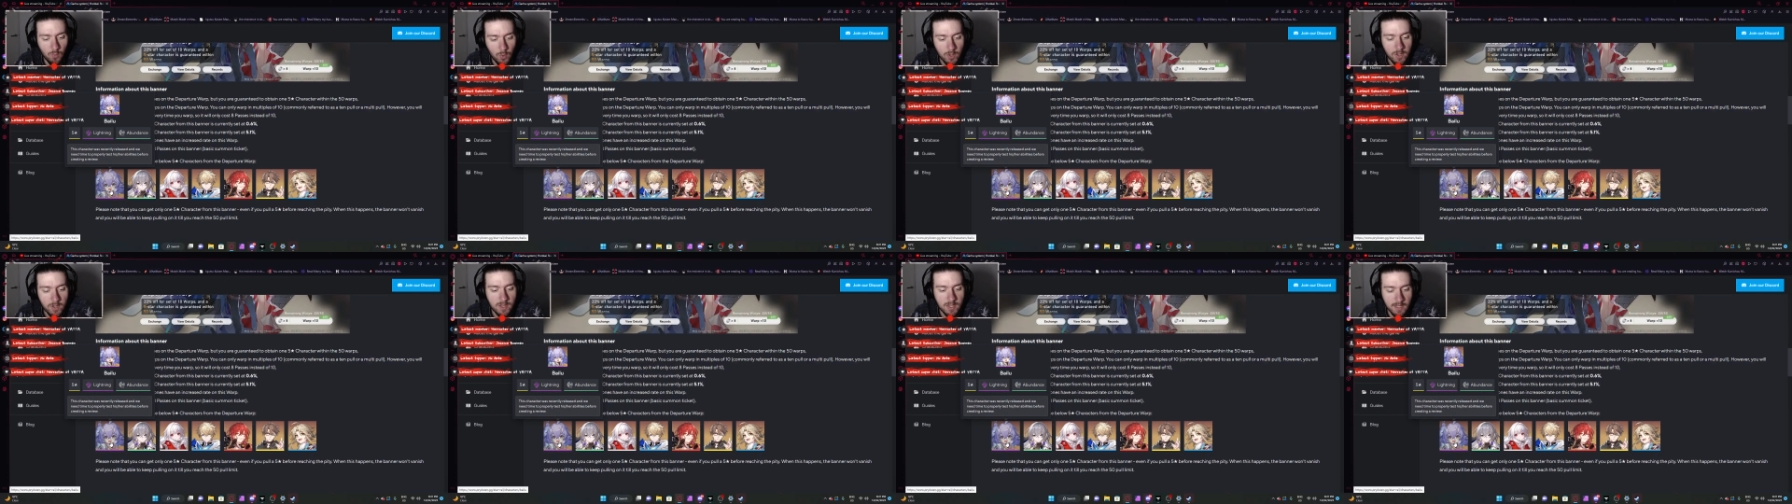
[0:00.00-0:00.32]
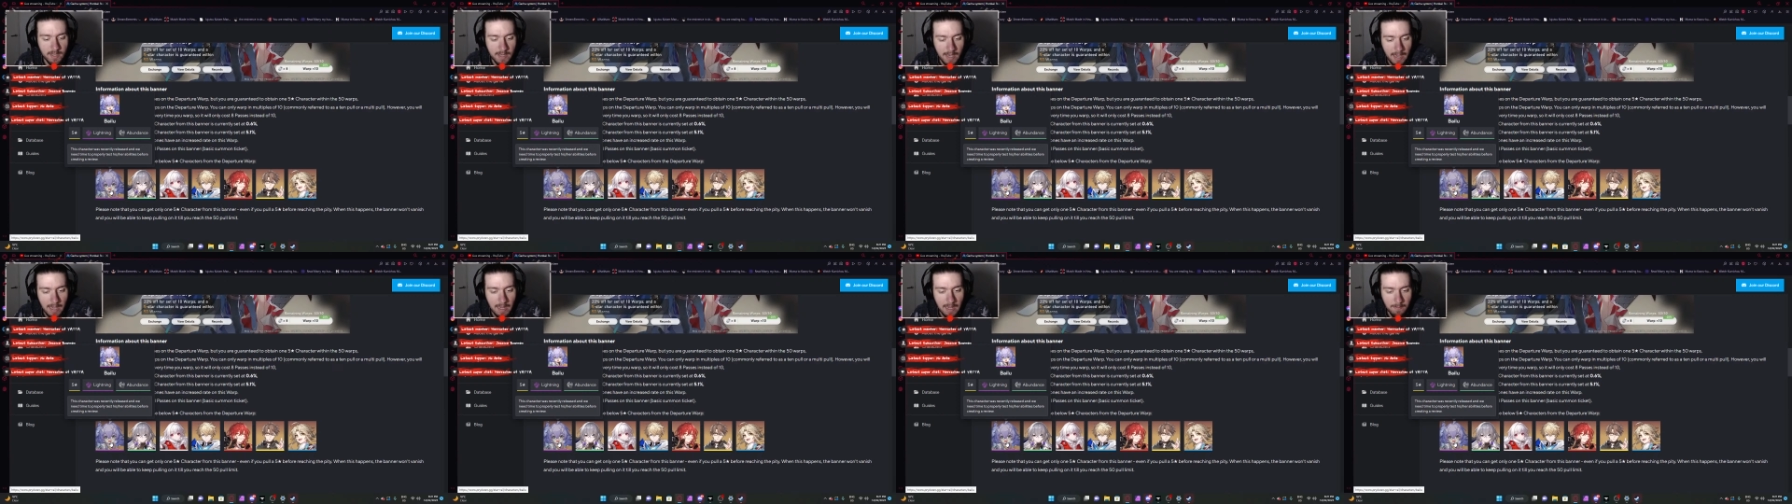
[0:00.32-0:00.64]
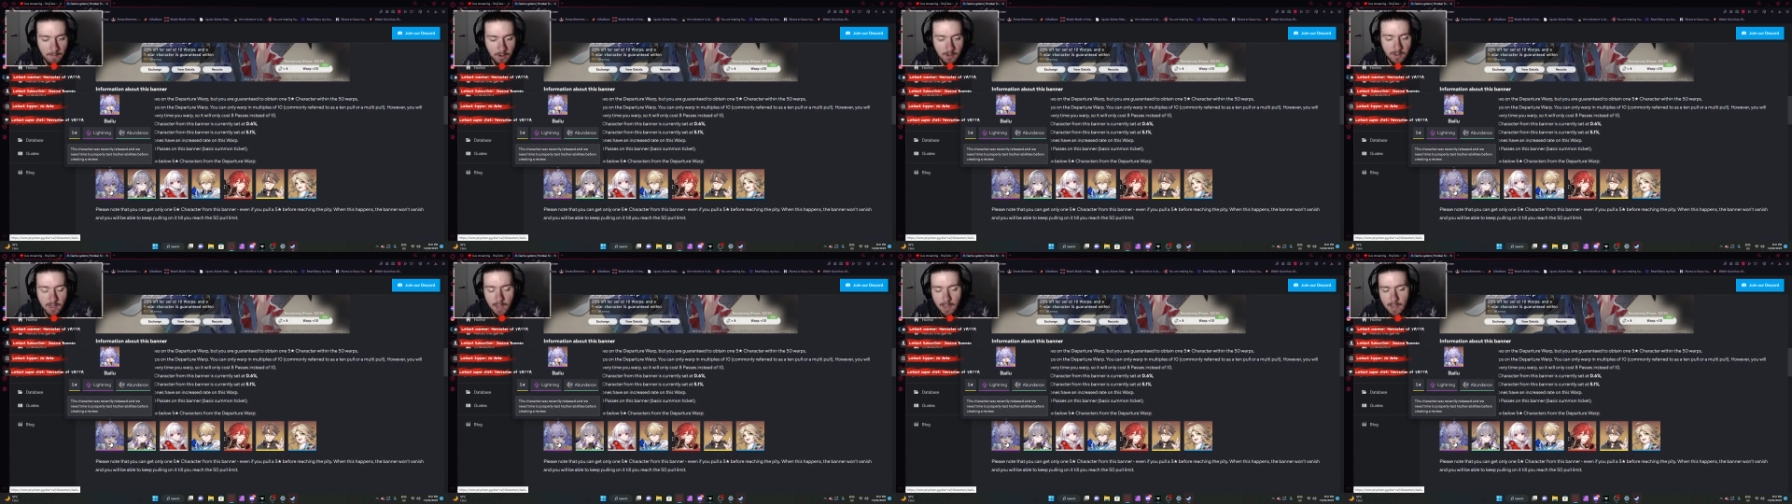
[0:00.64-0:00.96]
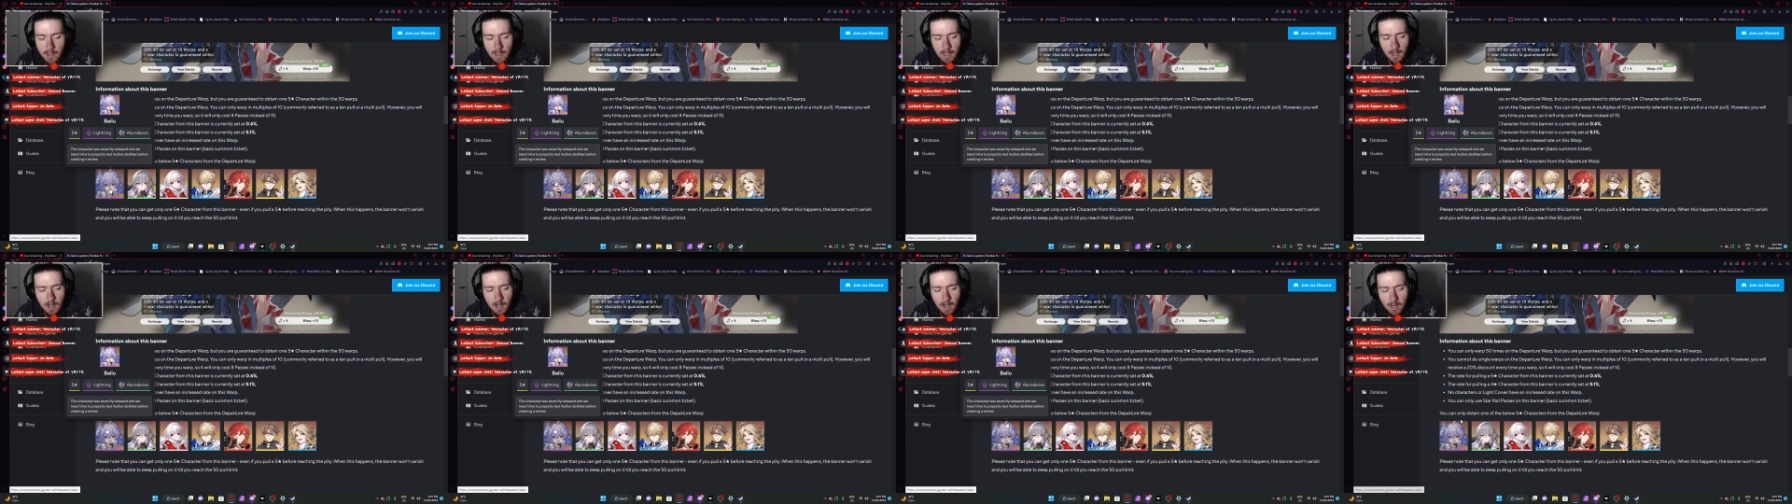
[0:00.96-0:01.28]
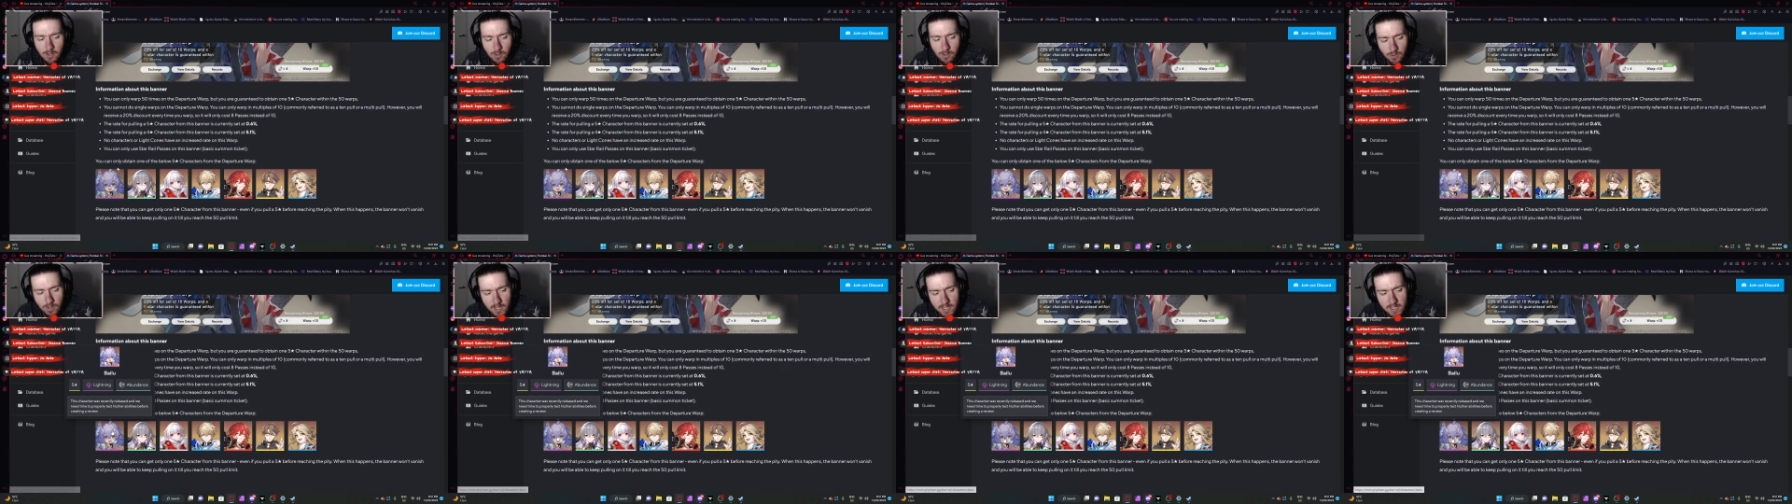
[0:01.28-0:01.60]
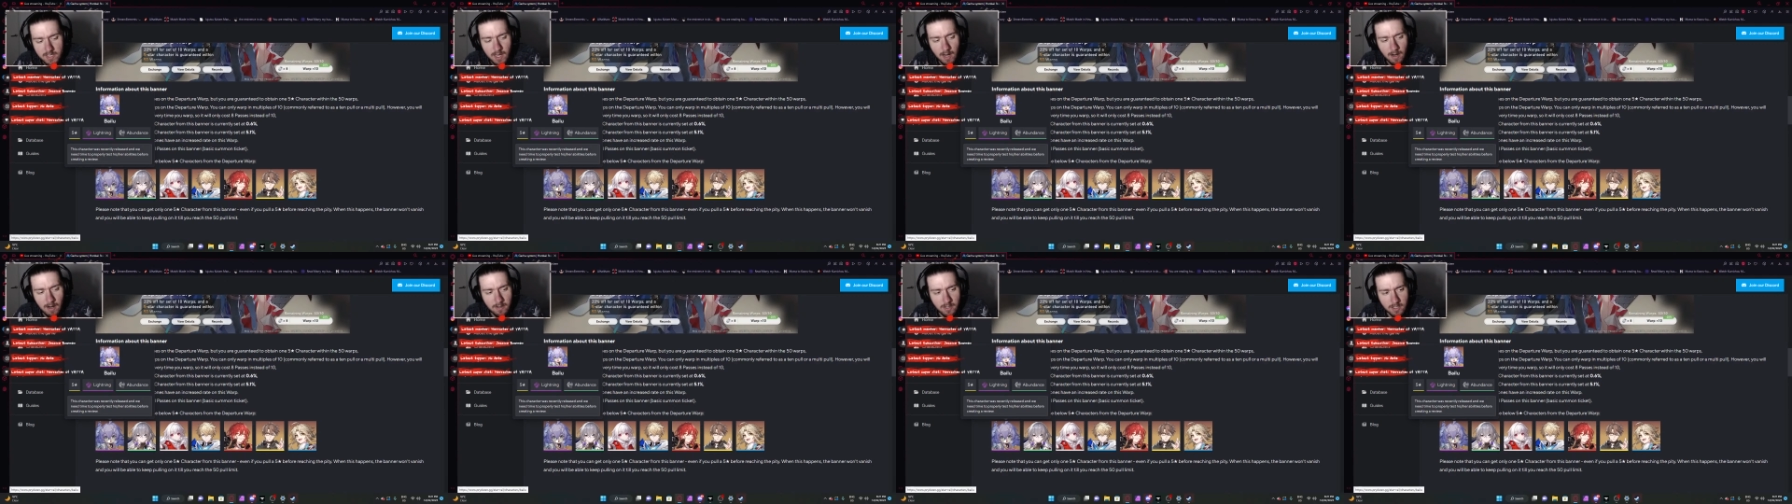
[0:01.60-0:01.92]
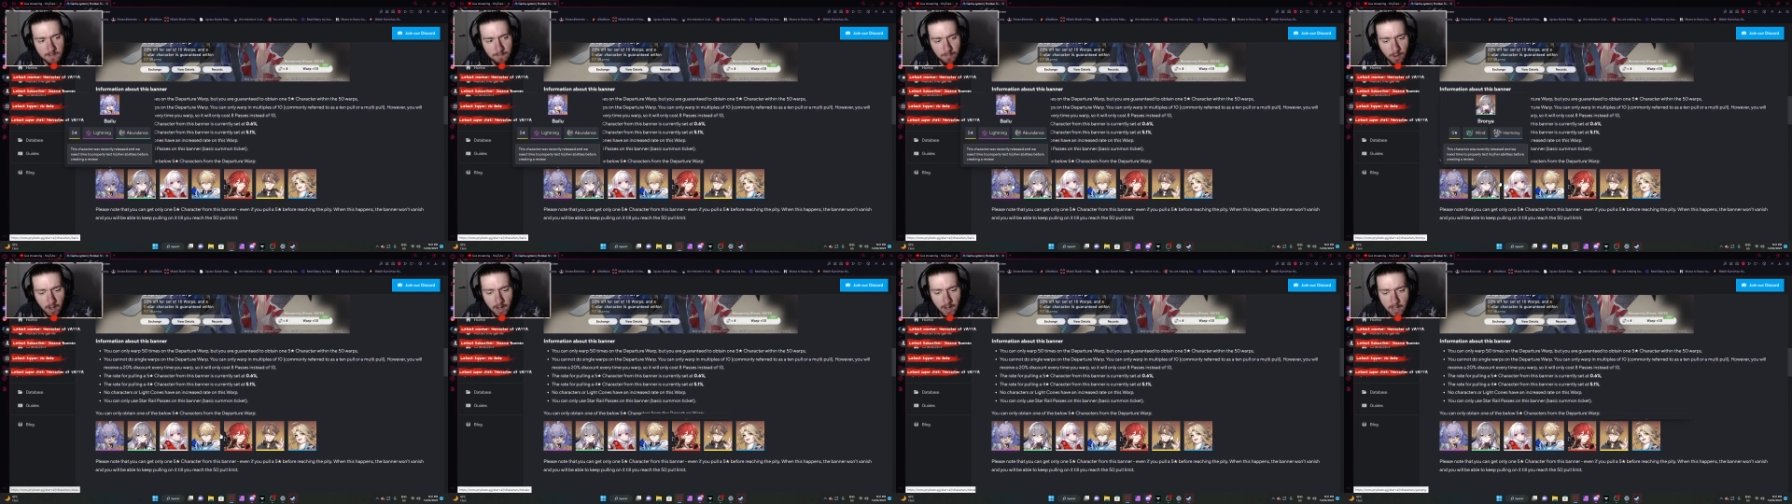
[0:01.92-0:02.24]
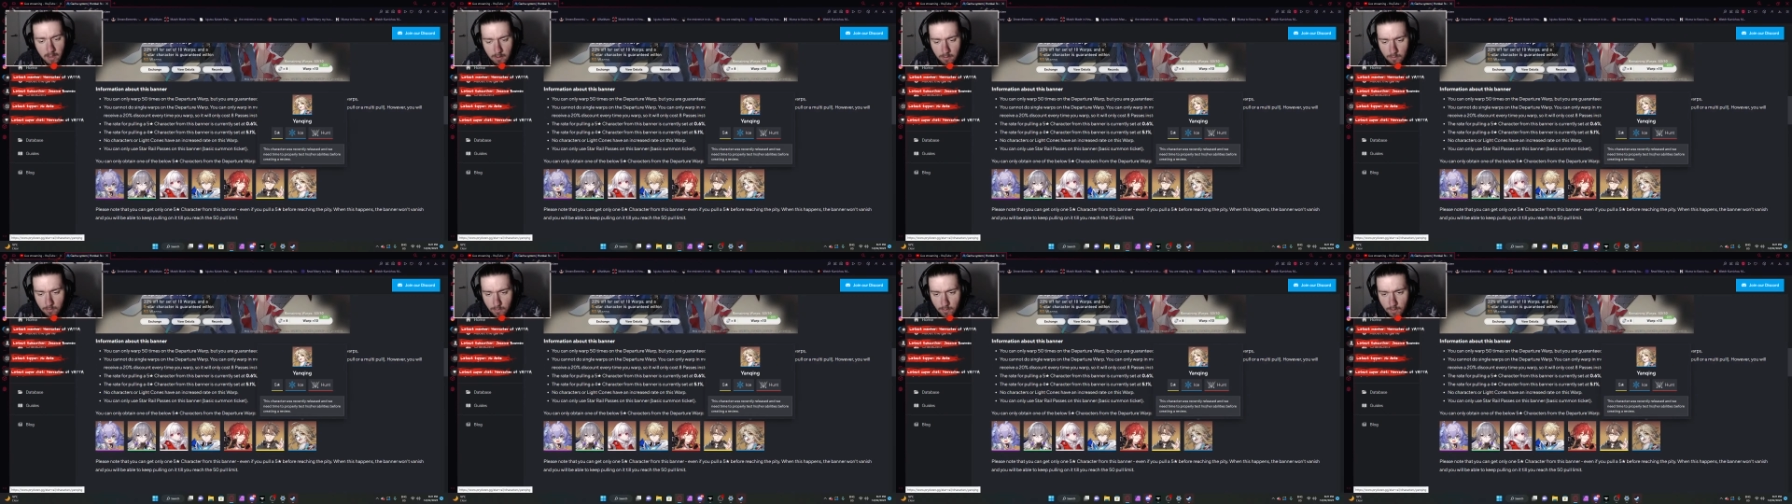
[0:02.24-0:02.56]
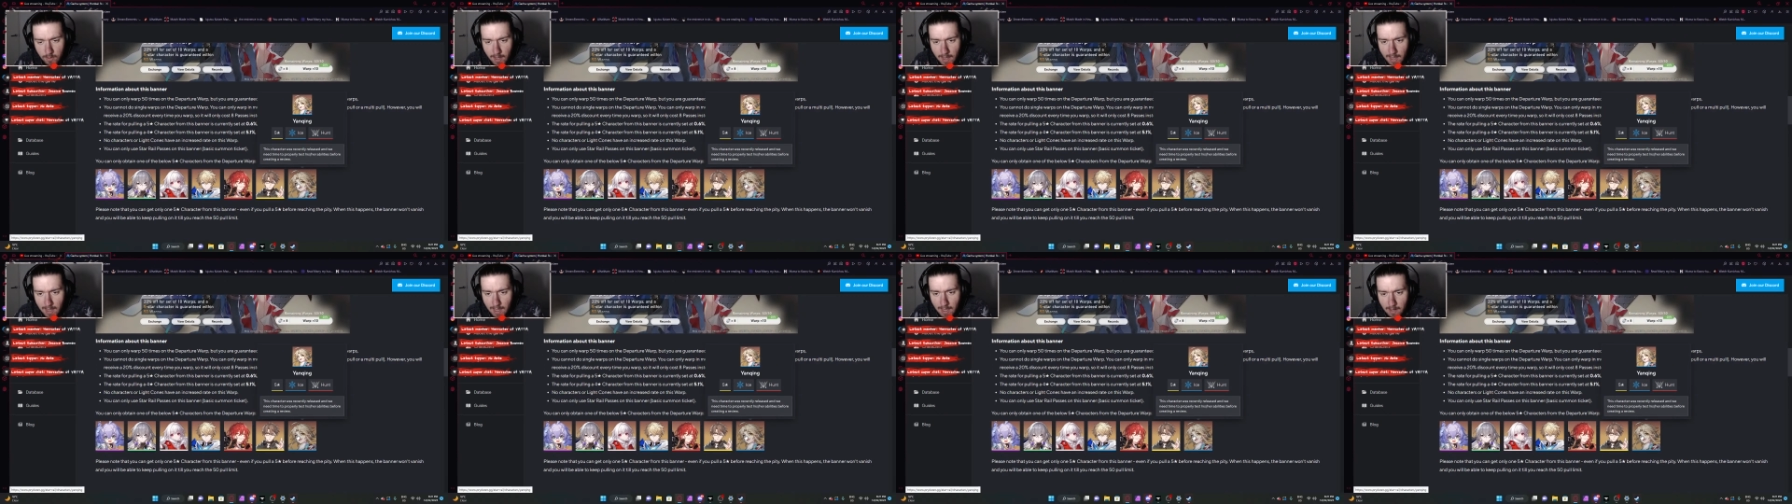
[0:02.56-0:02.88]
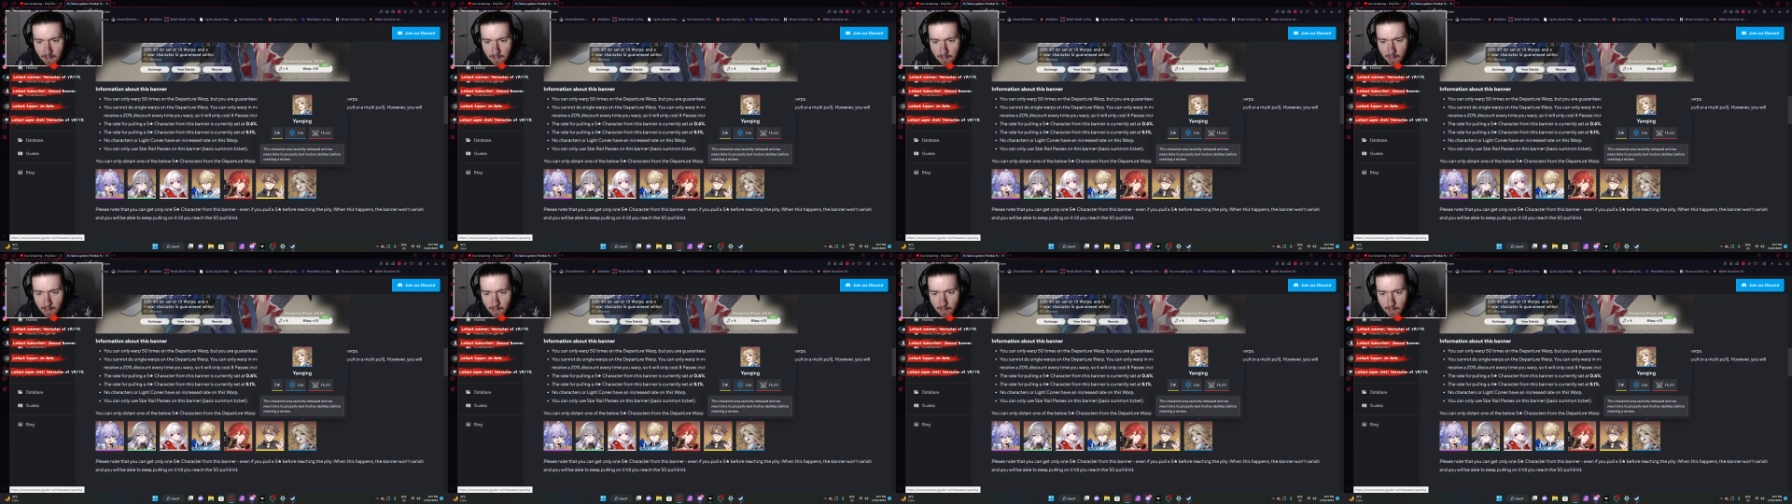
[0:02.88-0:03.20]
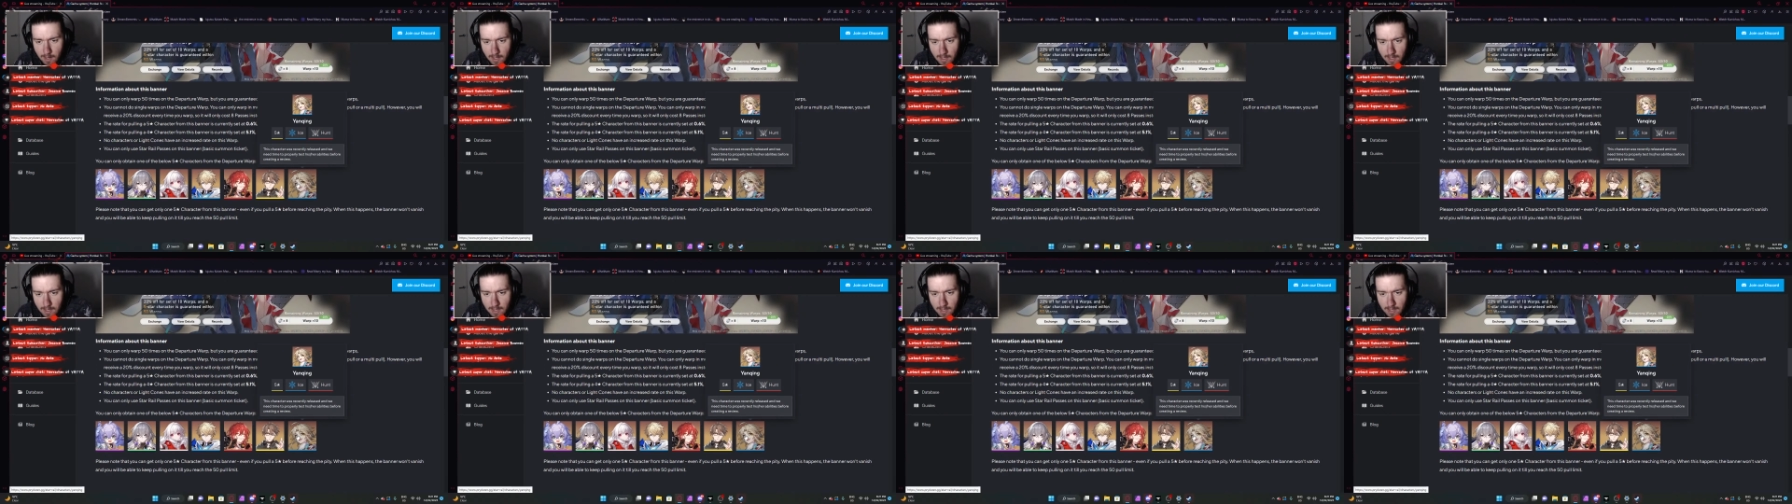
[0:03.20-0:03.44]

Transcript: with the game. Okay, I thought these characters, Bai Lu and uh,